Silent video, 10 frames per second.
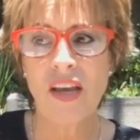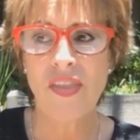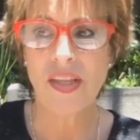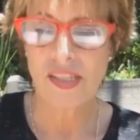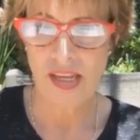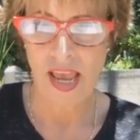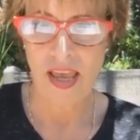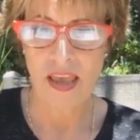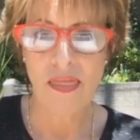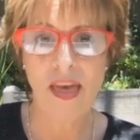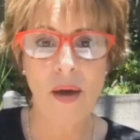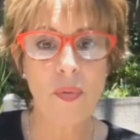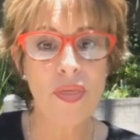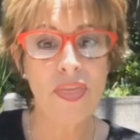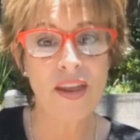that say that
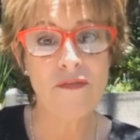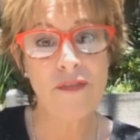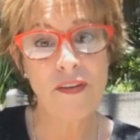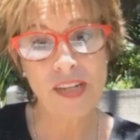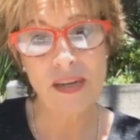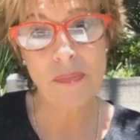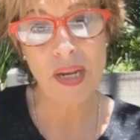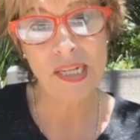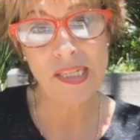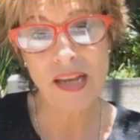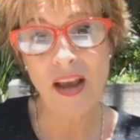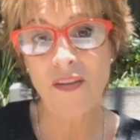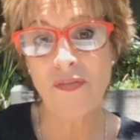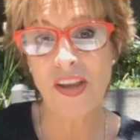within fifteen minutes of